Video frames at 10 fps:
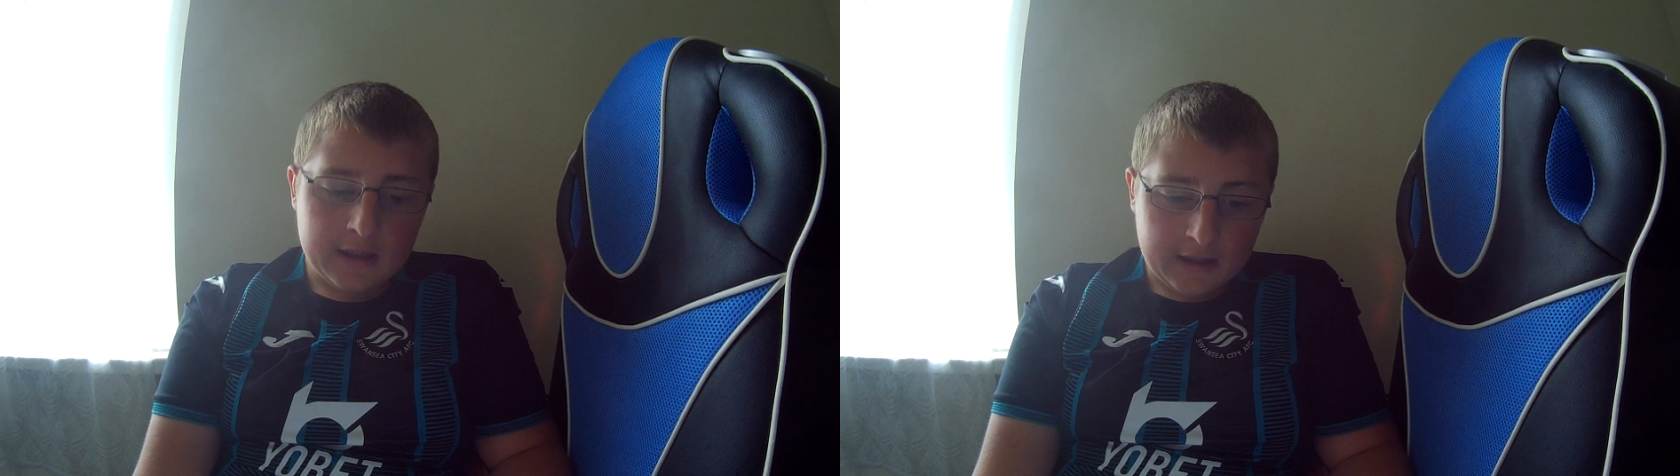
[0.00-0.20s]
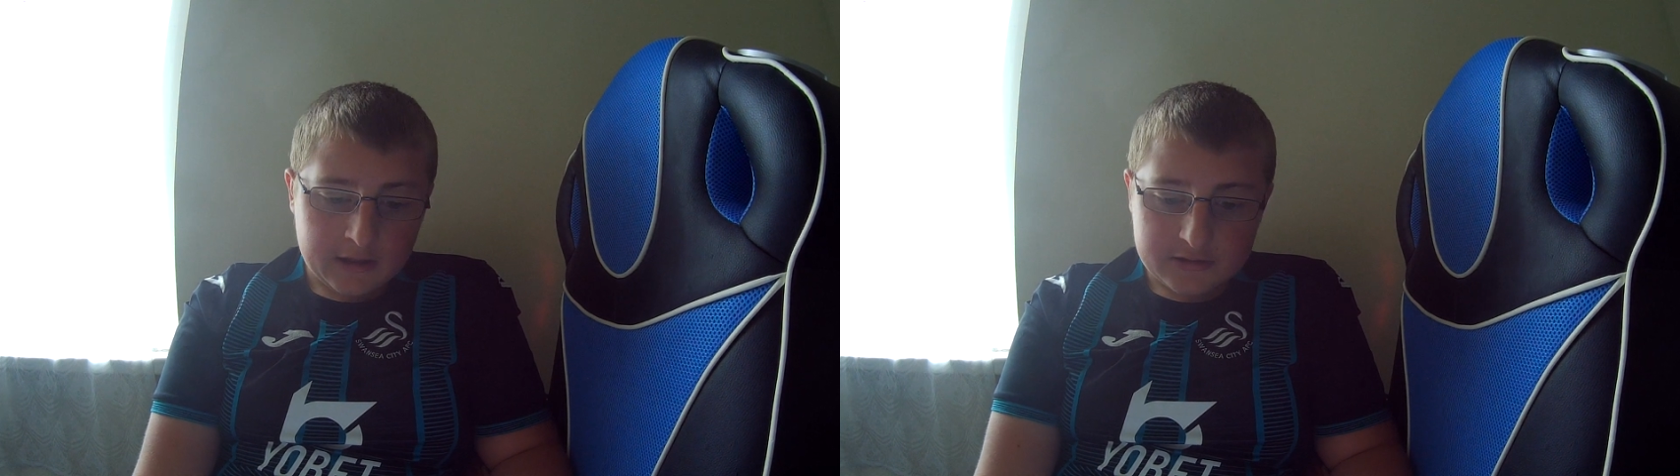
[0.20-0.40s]

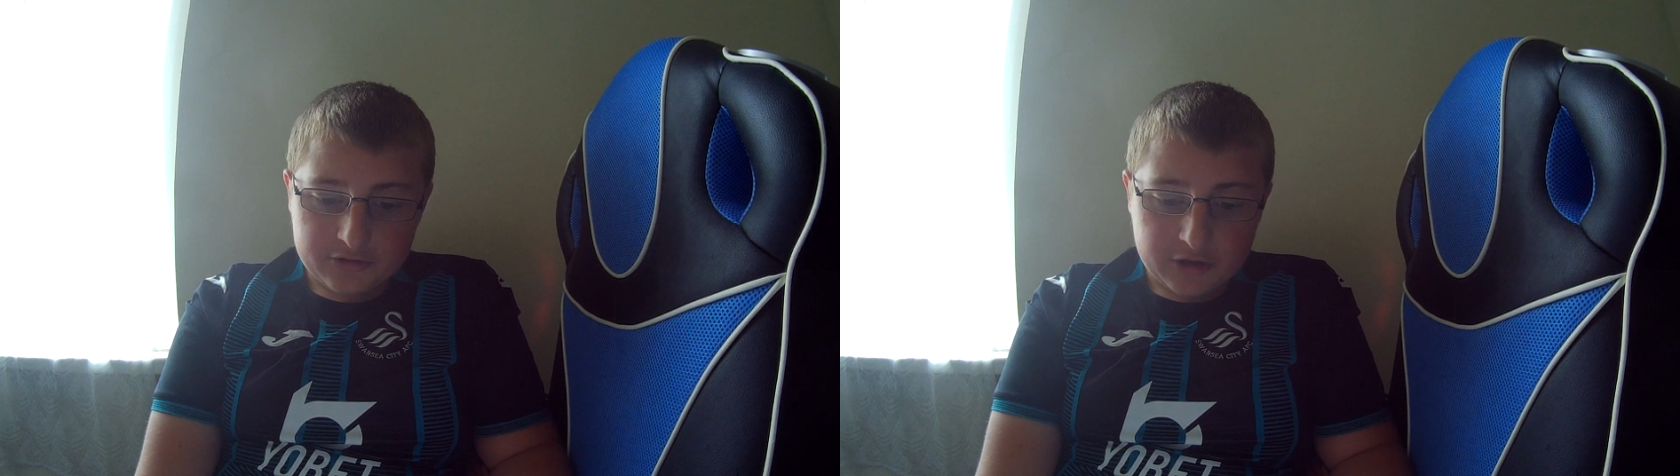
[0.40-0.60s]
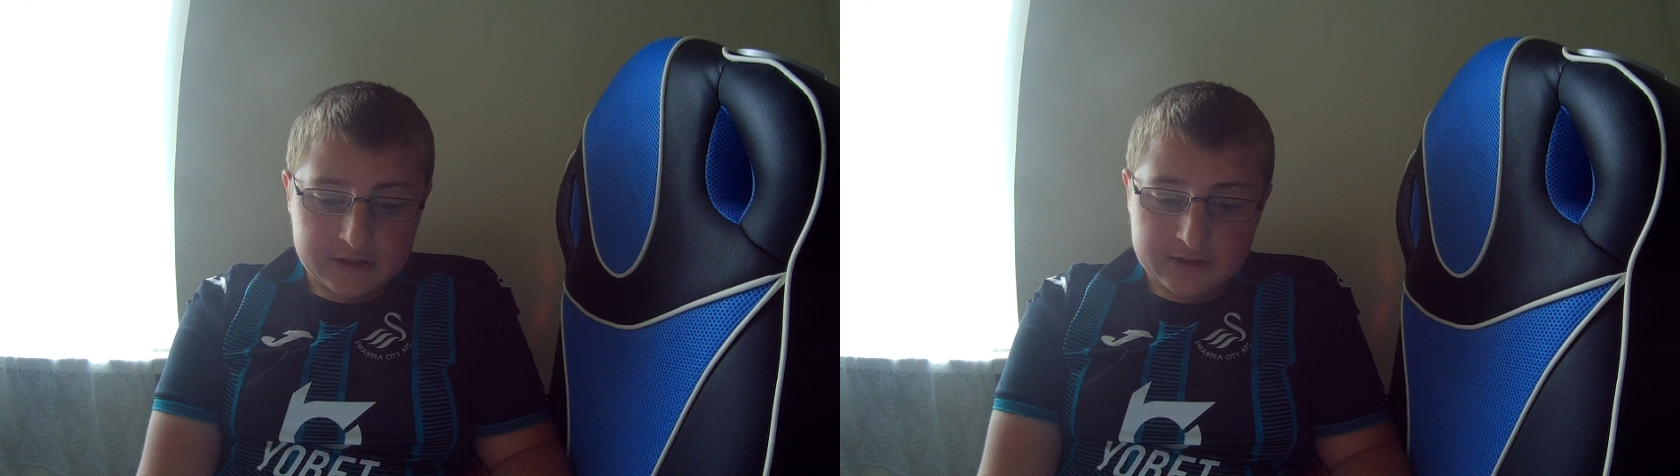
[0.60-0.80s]
I
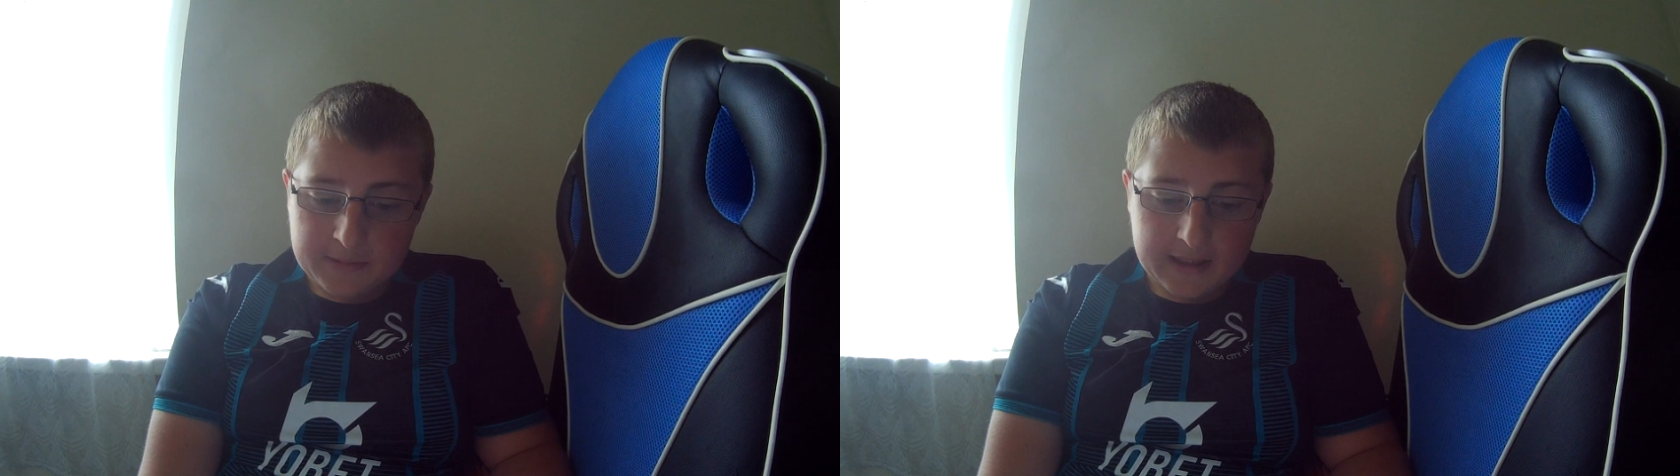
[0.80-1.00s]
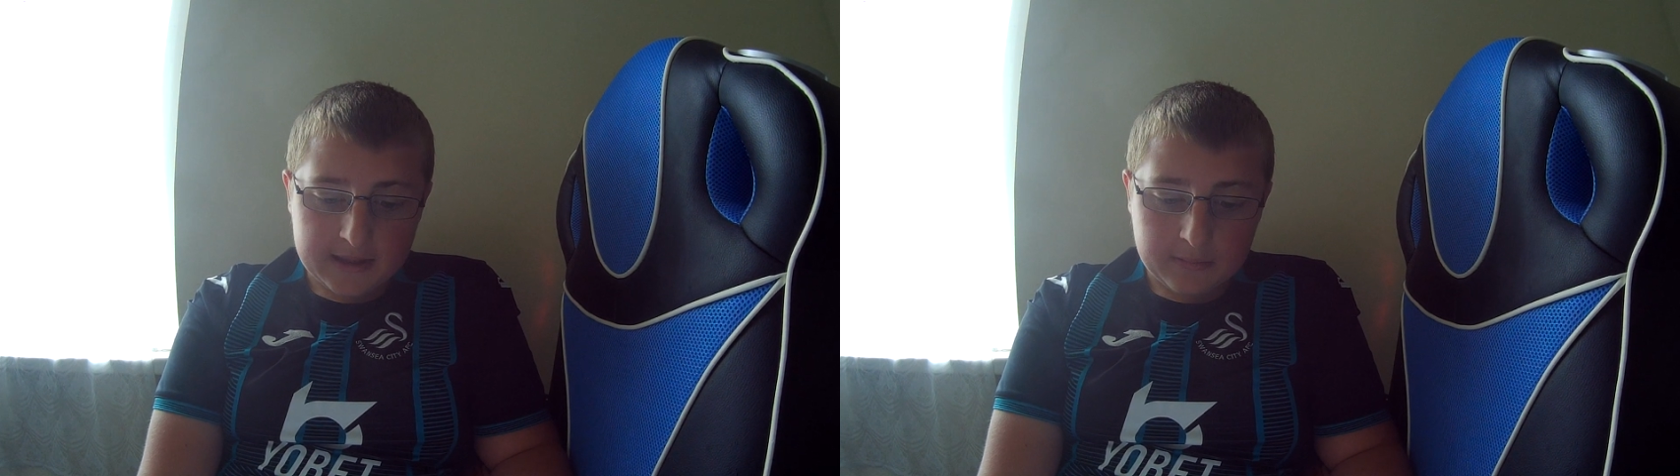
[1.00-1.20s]

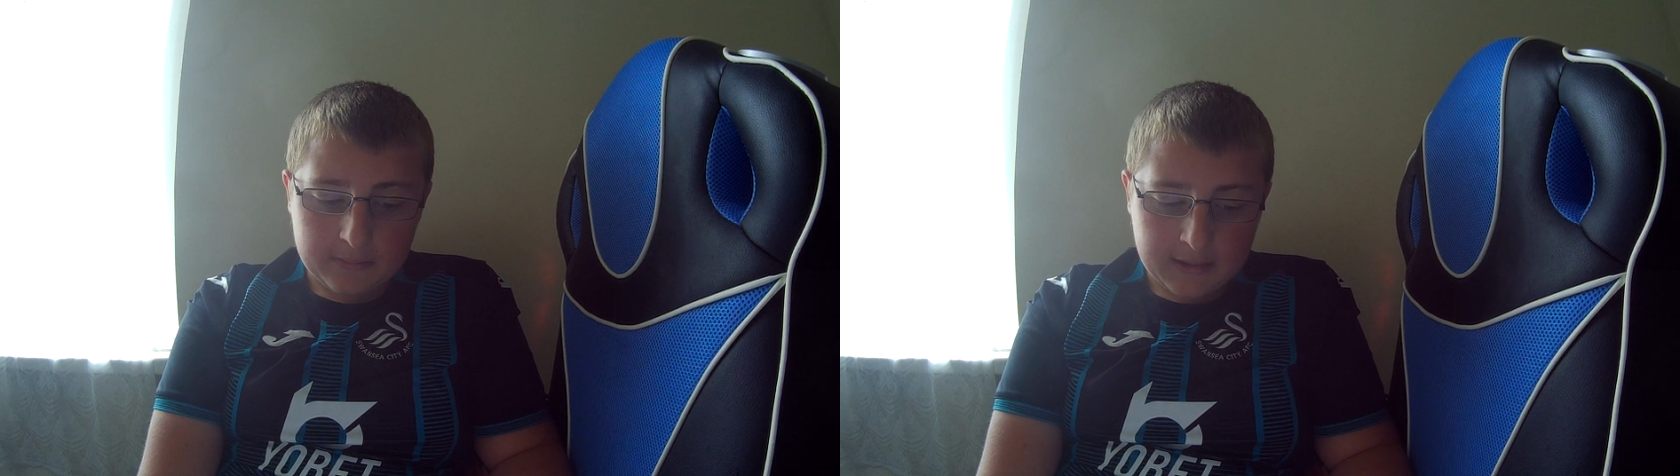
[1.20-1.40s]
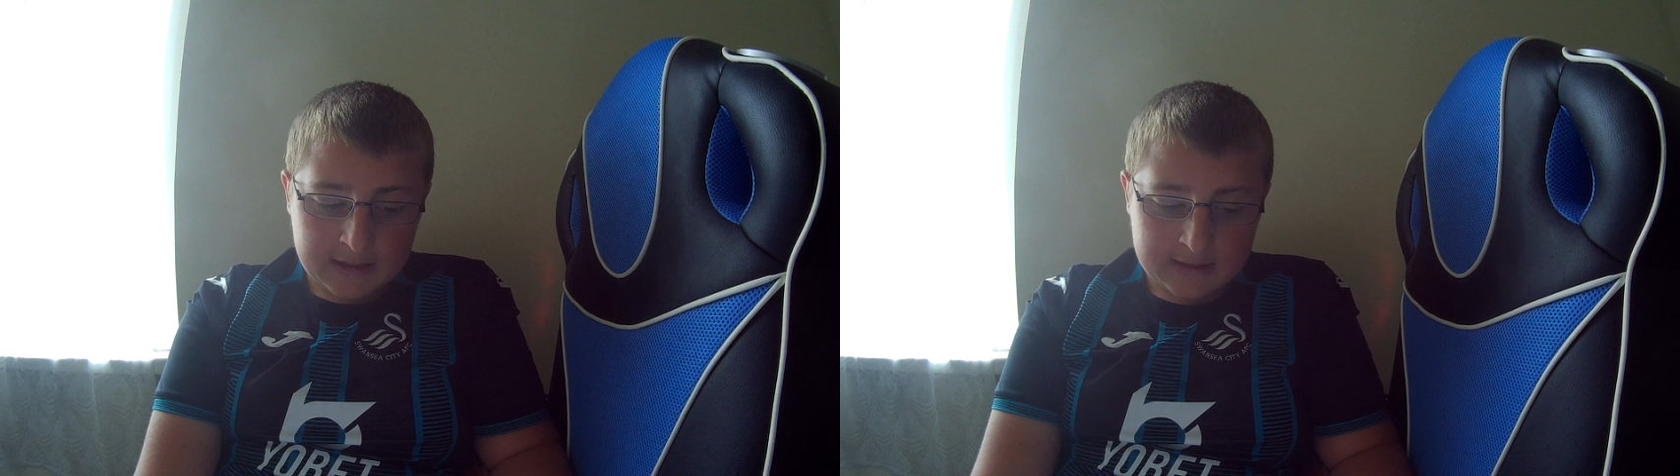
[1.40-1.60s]
underestimated them
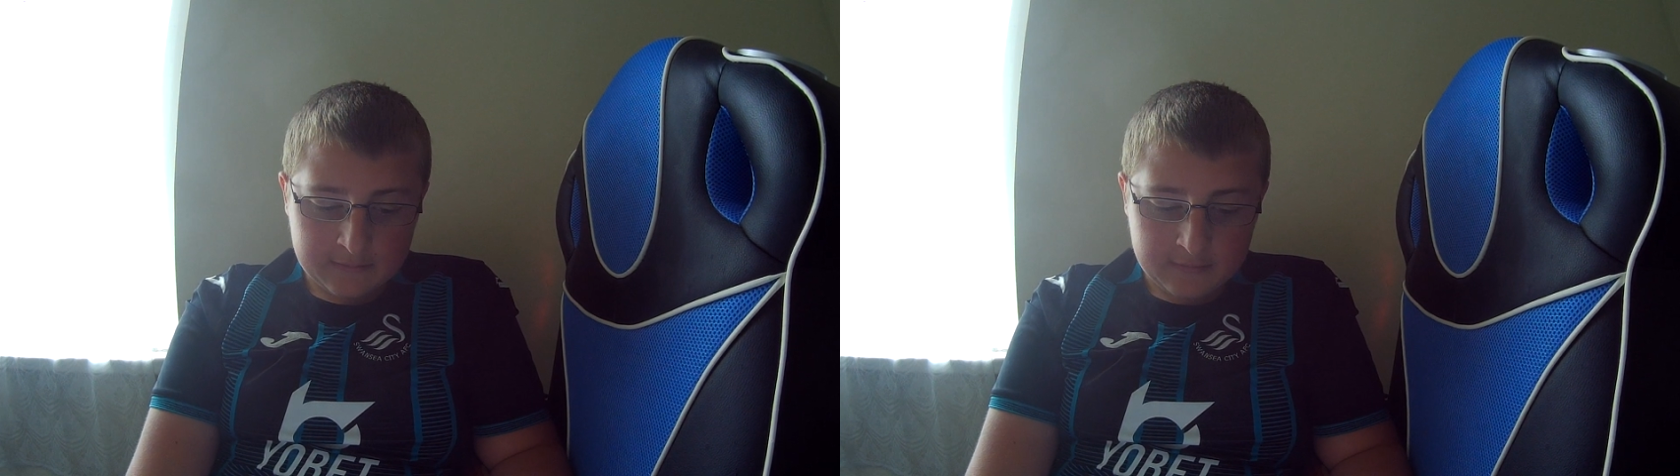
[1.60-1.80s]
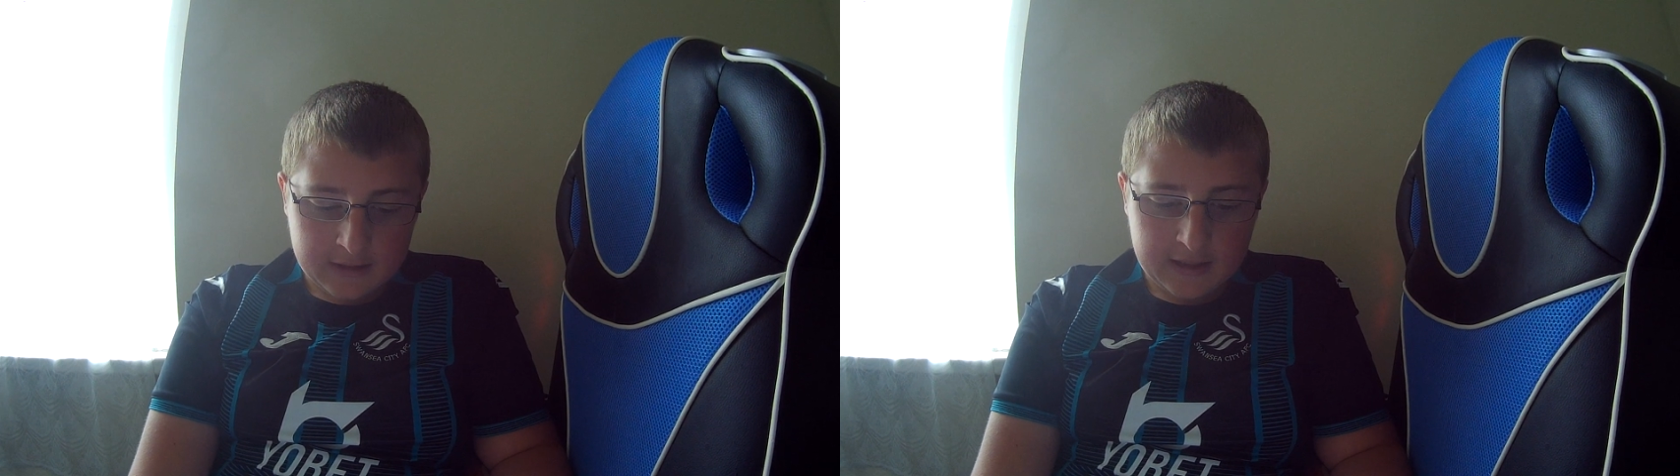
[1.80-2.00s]

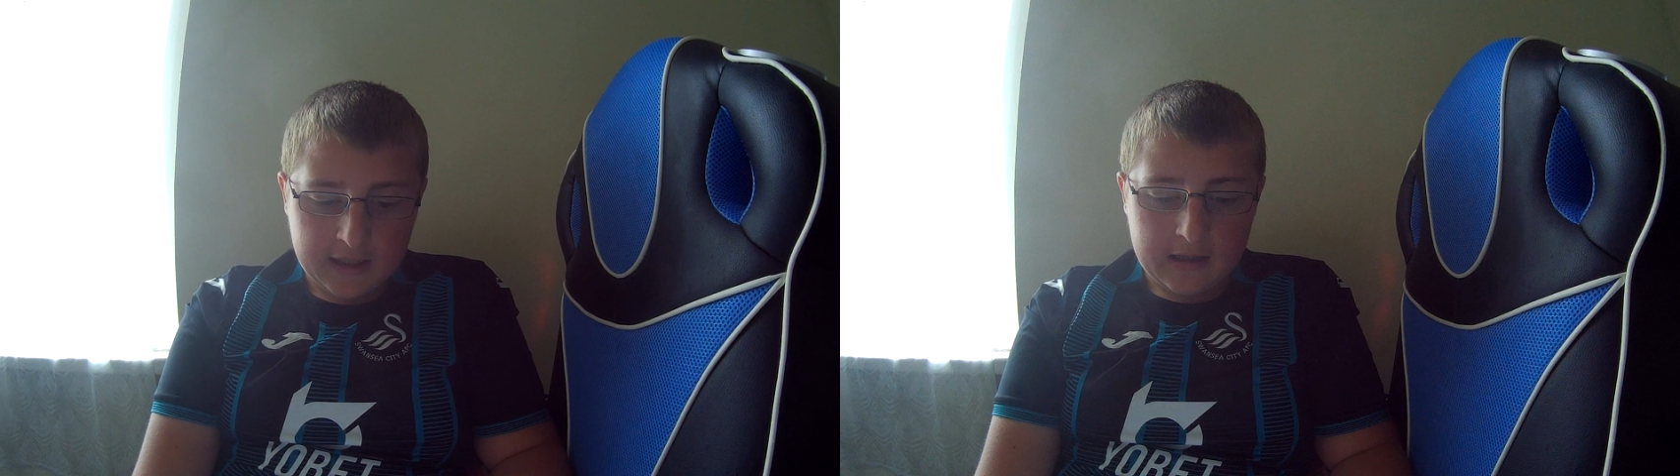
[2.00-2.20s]
massively.